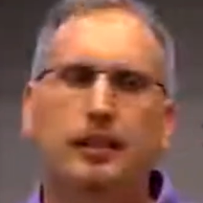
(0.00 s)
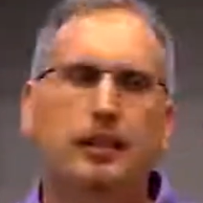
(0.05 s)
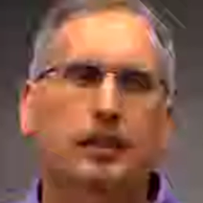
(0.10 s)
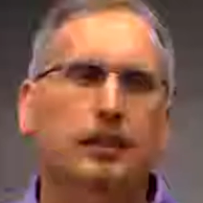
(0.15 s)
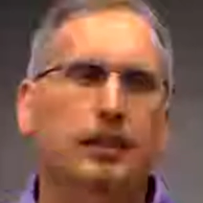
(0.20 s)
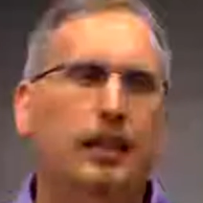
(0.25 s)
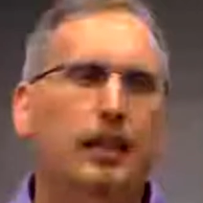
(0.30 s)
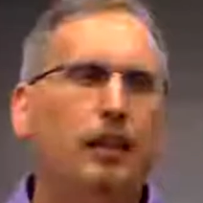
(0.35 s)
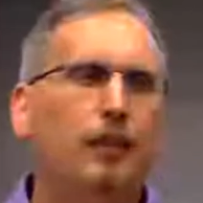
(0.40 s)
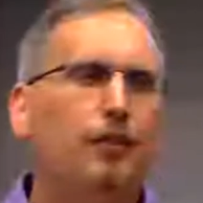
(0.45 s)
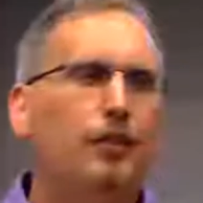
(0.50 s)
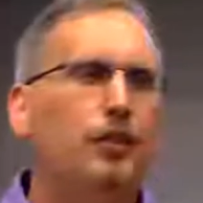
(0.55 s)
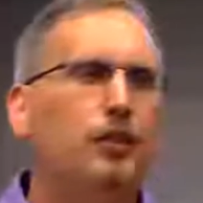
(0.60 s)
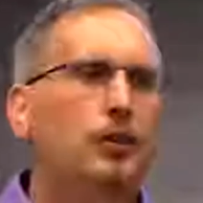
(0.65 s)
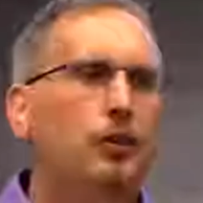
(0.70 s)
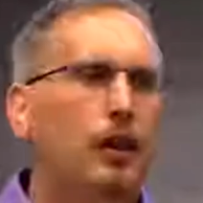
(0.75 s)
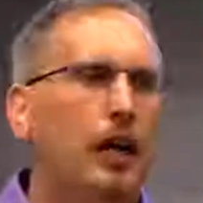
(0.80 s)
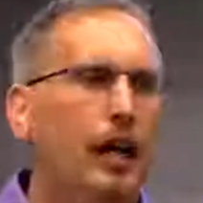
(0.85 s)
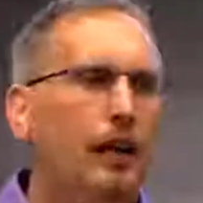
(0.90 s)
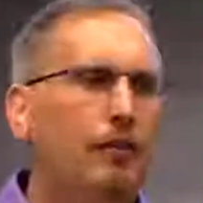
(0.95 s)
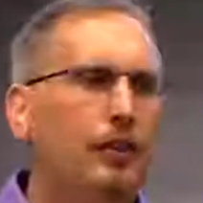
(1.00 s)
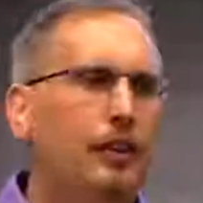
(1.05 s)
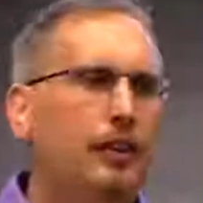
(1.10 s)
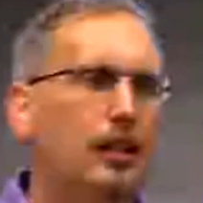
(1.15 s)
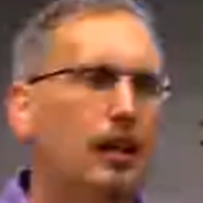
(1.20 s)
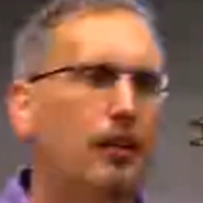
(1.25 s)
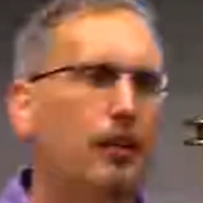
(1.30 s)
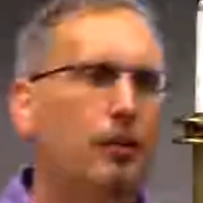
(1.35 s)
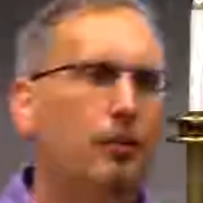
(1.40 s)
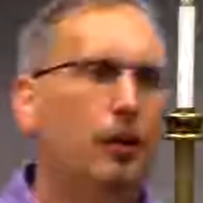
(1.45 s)
Just like if you're driving
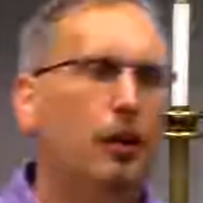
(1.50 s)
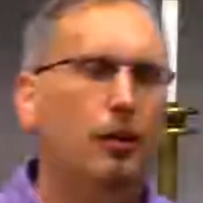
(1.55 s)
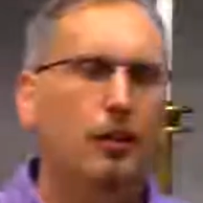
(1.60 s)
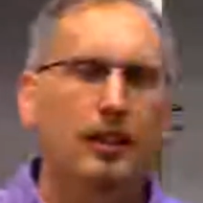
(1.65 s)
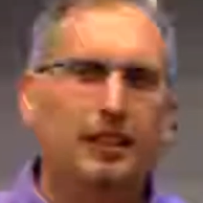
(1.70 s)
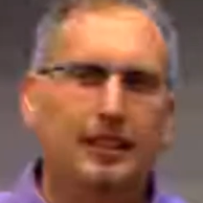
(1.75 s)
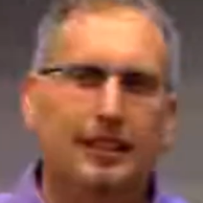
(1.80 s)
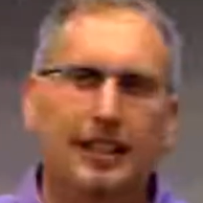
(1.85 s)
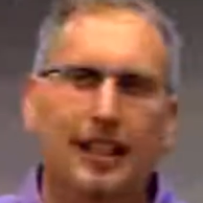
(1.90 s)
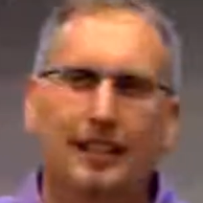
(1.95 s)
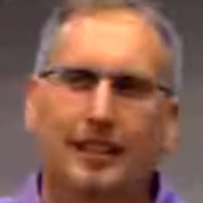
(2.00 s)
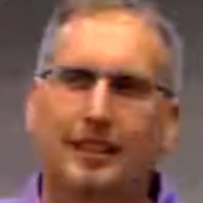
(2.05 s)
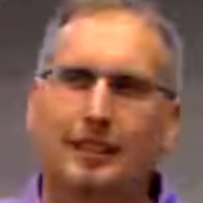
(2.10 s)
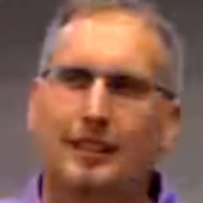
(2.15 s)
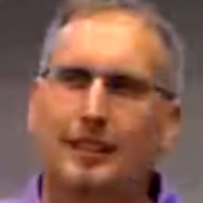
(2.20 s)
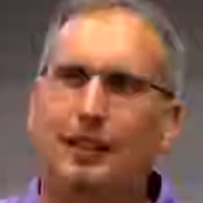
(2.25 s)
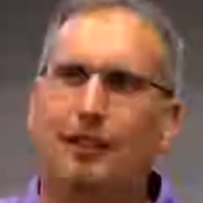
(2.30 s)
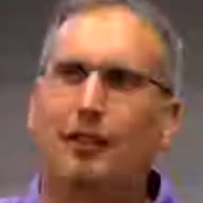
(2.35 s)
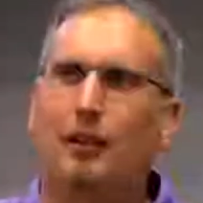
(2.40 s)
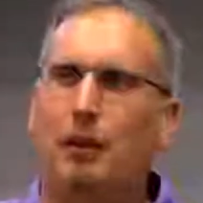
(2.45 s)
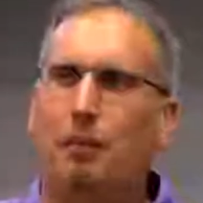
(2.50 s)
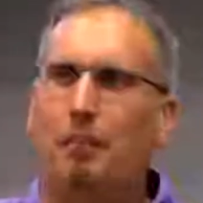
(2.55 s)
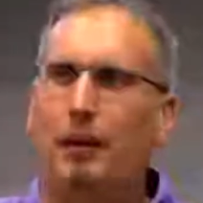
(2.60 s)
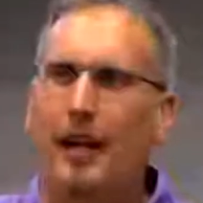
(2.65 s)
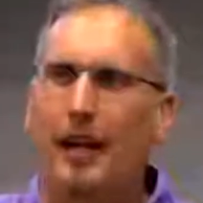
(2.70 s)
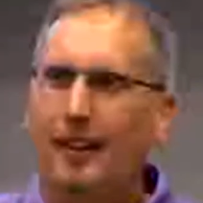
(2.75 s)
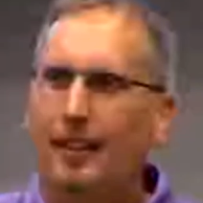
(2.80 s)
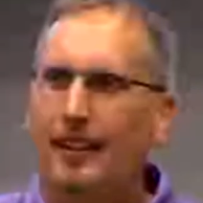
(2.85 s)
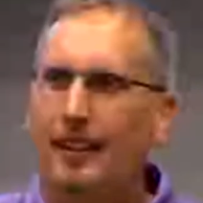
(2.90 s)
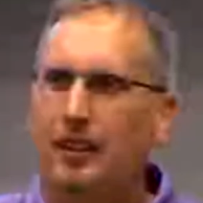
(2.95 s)
down the road, it's not necessarily a
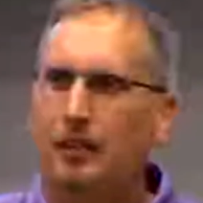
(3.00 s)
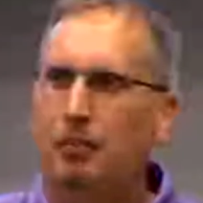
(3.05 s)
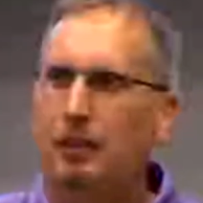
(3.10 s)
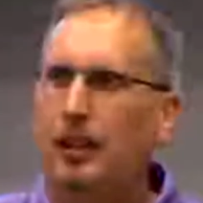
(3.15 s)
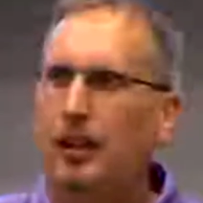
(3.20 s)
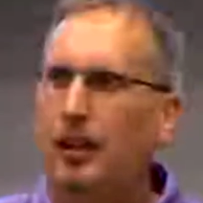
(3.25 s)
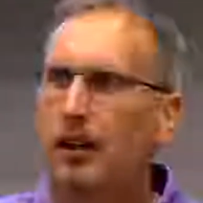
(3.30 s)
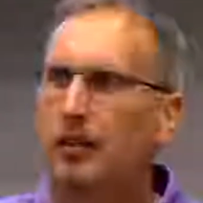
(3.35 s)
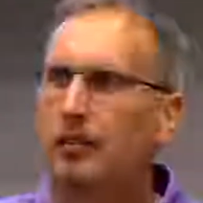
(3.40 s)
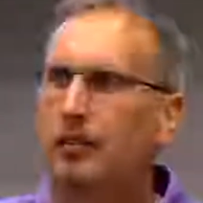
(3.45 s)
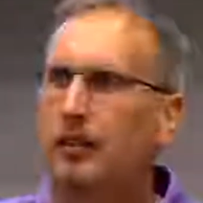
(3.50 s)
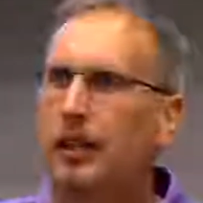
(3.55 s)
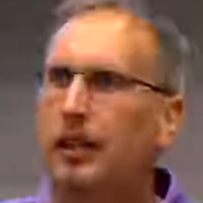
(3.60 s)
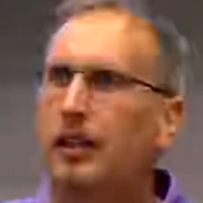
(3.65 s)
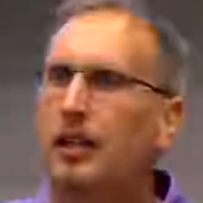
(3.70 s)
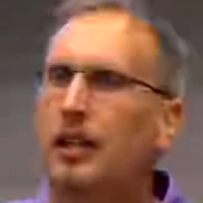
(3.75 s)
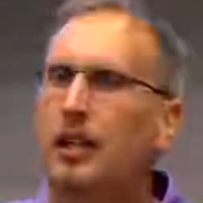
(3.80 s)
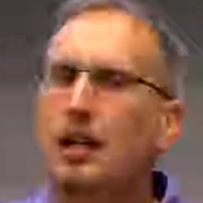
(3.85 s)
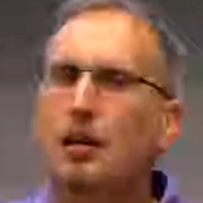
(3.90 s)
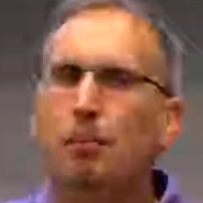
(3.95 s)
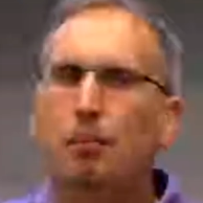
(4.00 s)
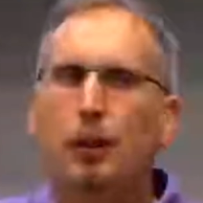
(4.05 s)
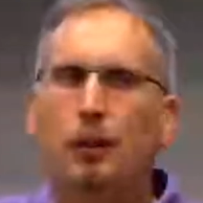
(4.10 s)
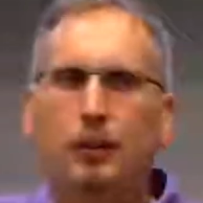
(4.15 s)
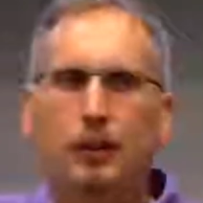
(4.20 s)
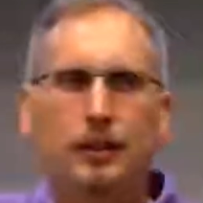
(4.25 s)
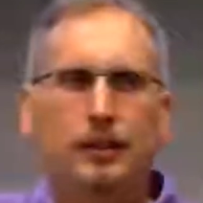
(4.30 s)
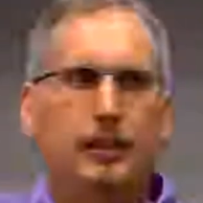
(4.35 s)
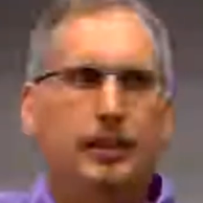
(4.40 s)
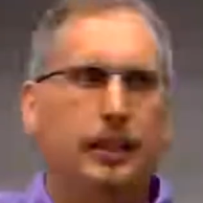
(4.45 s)
bad thing to be hungry, but
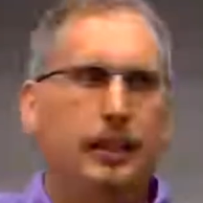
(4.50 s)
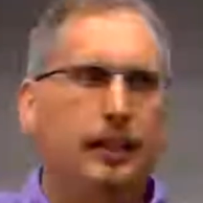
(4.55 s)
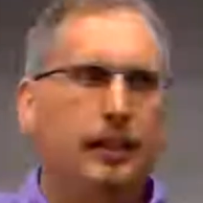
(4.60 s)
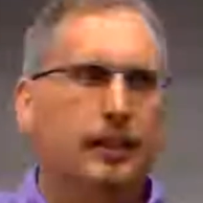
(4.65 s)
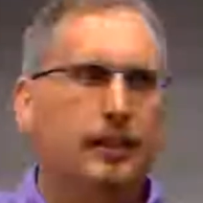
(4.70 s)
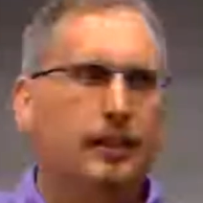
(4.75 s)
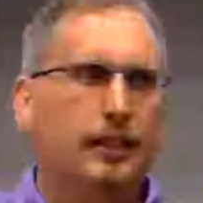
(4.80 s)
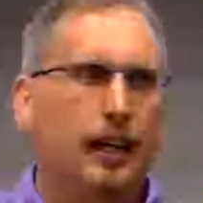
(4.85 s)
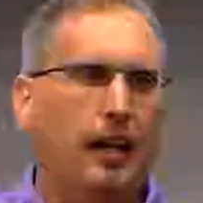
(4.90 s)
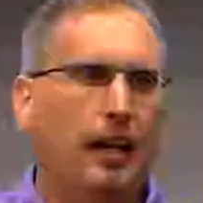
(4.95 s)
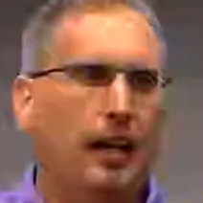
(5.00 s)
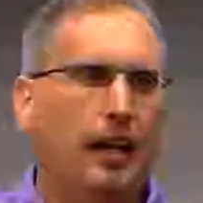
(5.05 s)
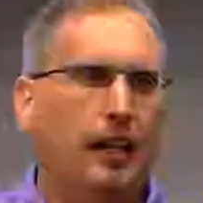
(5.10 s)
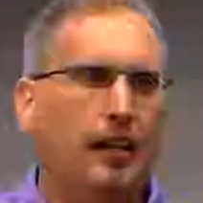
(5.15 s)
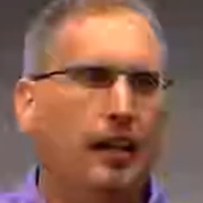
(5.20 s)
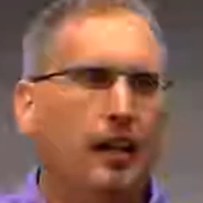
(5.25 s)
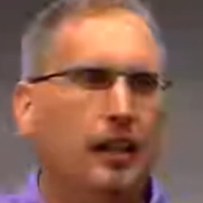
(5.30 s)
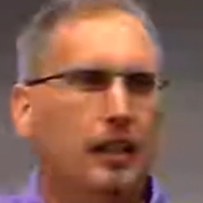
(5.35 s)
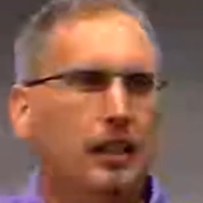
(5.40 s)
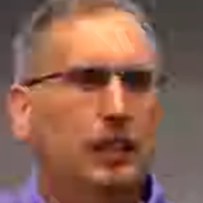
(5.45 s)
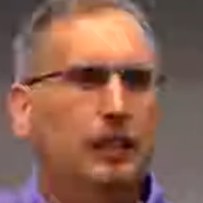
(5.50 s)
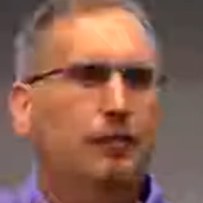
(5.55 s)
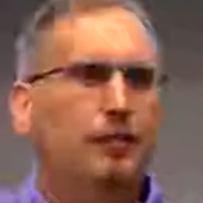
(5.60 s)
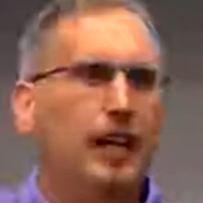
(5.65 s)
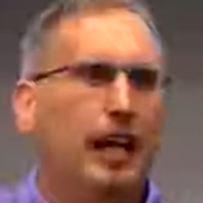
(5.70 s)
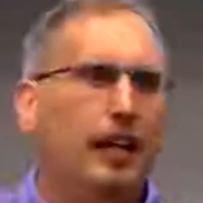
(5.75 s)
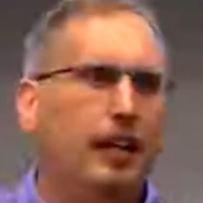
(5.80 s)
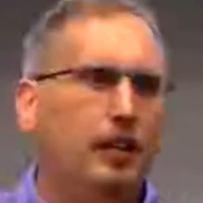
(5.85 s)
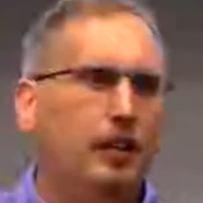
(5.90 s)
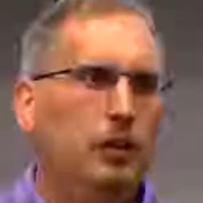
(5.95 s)
when you see the sign, you've
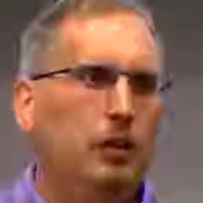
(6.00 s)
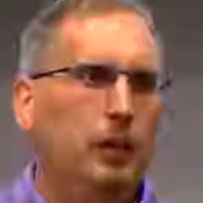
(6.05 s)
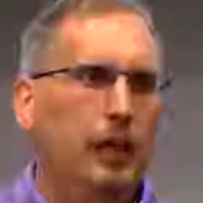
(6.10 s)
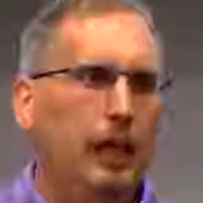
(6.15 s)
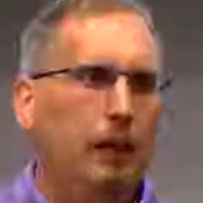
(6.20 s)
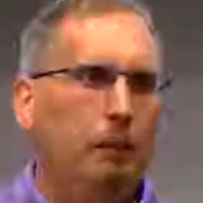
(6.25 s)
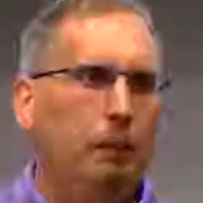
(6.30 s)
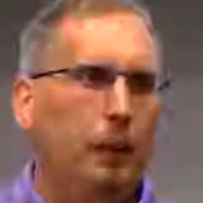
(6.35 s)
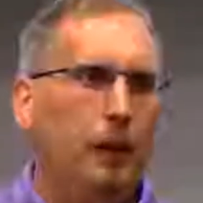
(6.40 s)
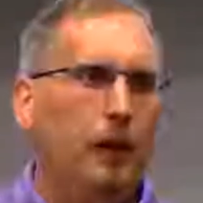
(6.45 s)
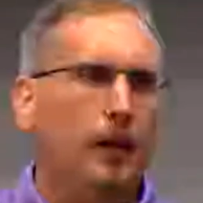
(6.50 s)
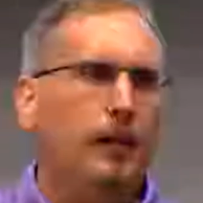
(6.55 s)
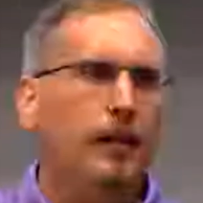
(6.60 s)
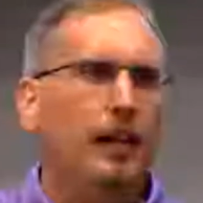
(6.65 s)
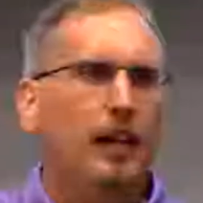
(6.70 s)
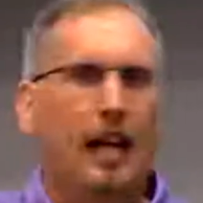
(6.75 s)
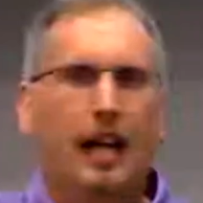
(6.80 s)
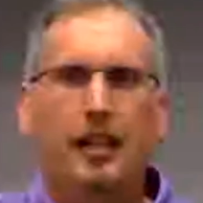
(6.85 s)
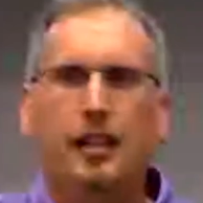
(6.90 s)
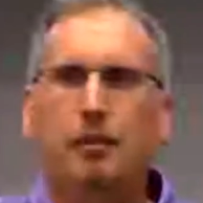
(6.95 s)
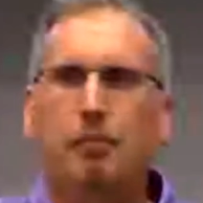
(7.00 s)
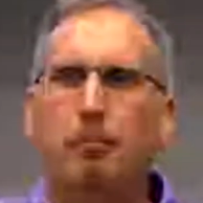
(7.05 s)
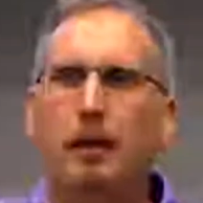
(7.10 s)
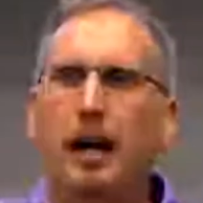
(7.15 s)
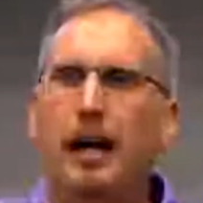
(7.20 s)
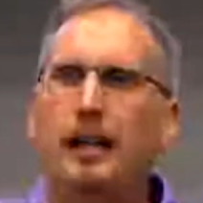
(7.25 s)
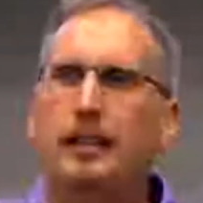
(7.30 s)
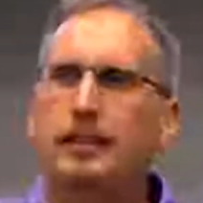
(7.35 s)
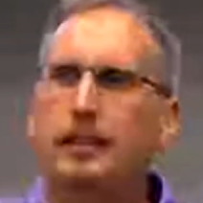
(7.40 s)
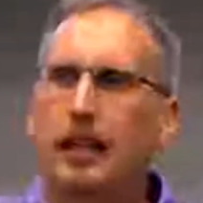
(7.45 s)
got a new input and your
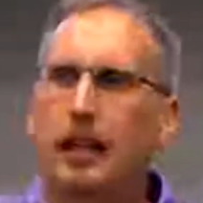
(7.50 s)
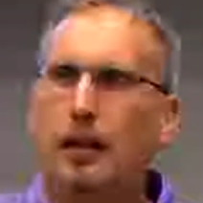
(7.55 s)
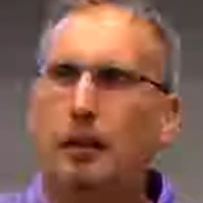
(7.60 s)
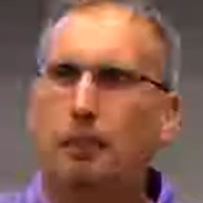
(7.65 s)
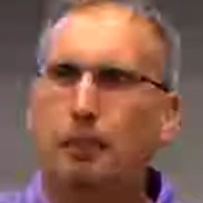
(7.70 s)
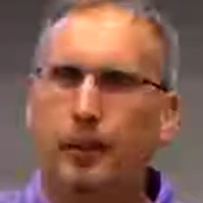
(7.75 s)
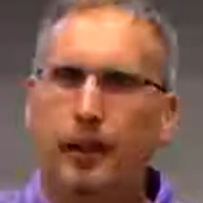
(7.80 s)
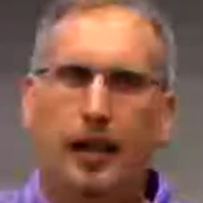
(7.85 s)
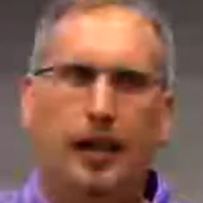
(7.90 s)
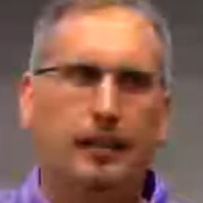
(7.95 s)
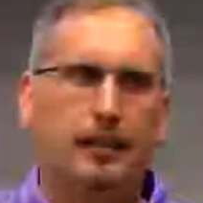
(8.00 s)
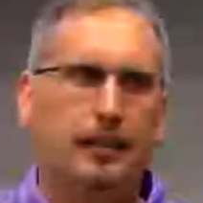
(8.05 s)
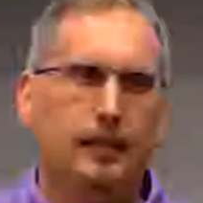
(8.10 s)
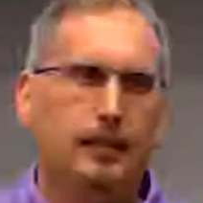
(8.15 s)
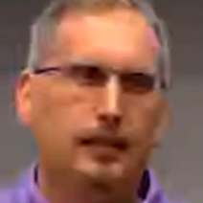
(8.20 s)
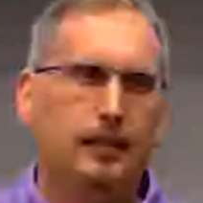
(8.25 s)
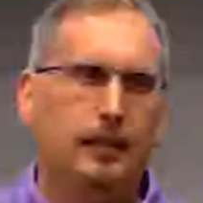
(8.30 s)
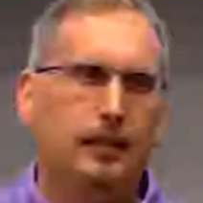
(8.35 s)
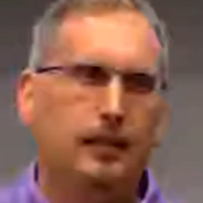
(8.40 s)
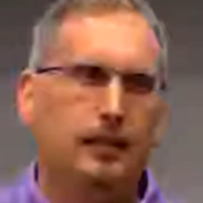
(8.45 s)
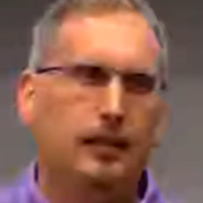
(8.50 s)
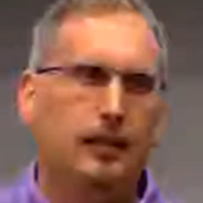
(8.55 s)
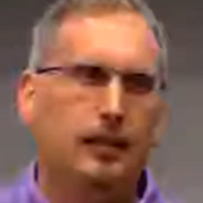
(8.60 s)
mind's got to process it.